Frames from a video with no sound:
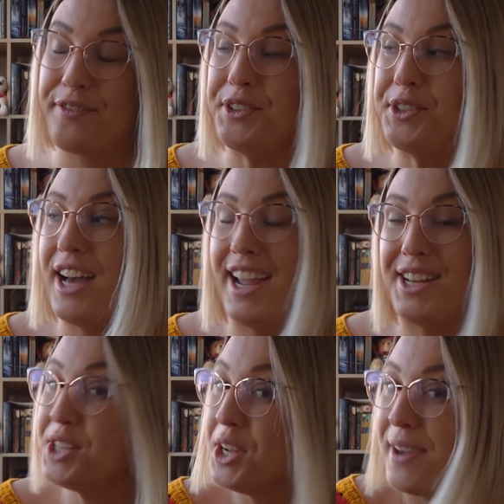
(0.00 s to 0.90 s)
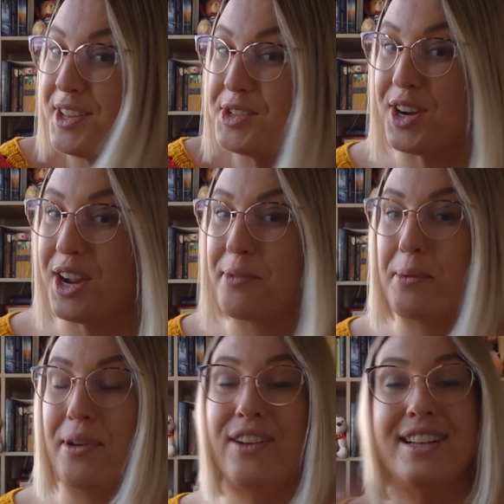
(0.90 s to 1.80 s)
for a 2-week trip where
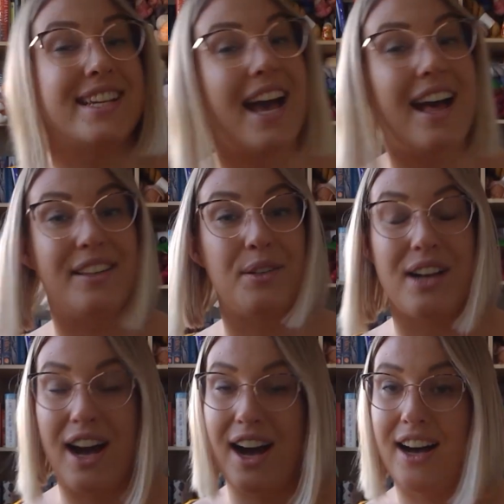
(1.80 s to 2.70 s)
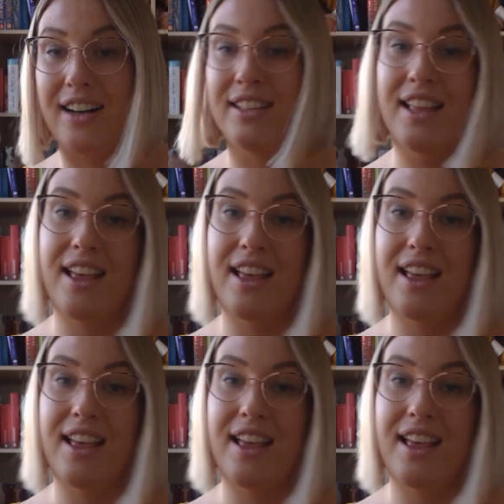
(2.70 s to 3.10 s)
we're renting out a little car,